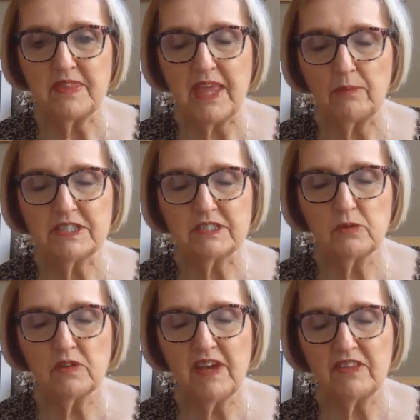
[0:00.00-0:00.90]
that was
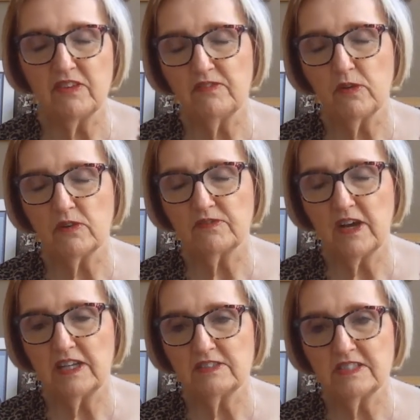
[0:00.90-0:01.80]
sort of at the
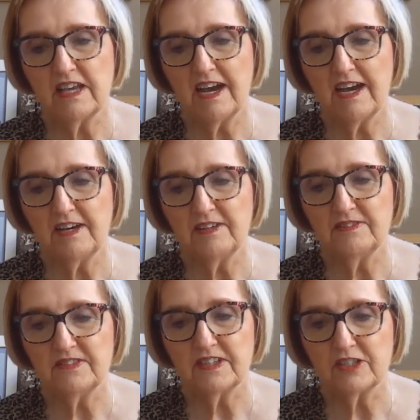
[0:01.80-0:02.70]
forefront
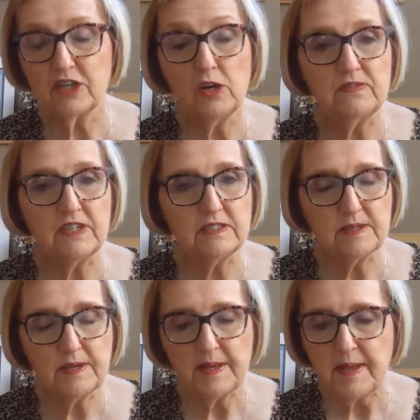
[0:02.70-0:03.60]
of
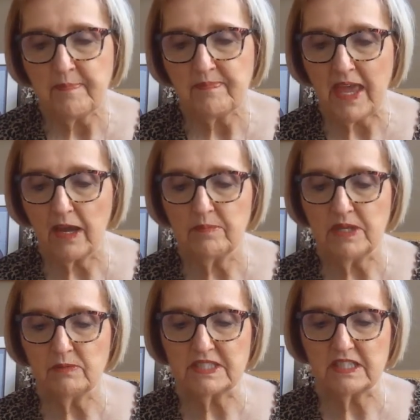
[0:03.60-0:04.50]

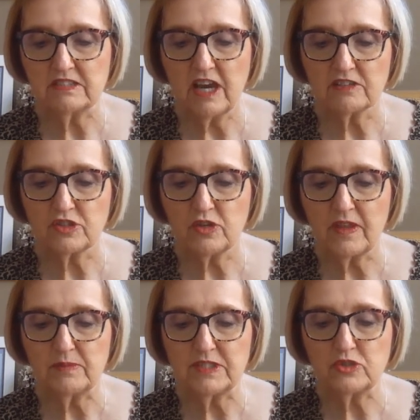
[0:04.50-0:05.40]
COVID. He was the doctor
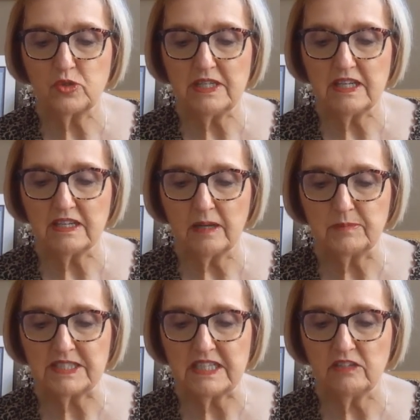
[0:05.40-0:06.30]
that was treating in
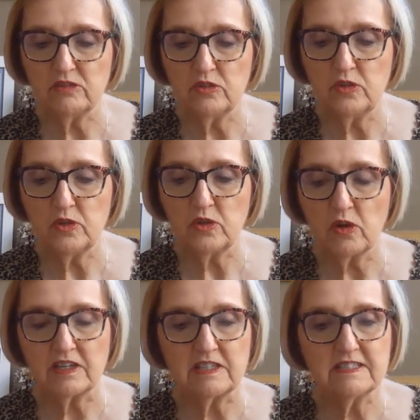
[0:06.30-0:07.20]
upstate New
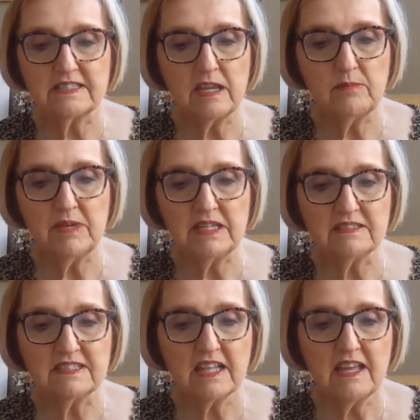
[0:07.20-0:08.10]
York. His name
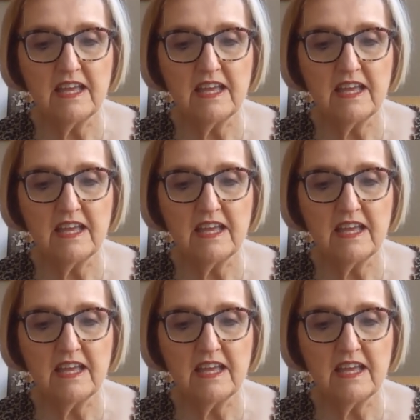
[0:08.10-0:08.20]
is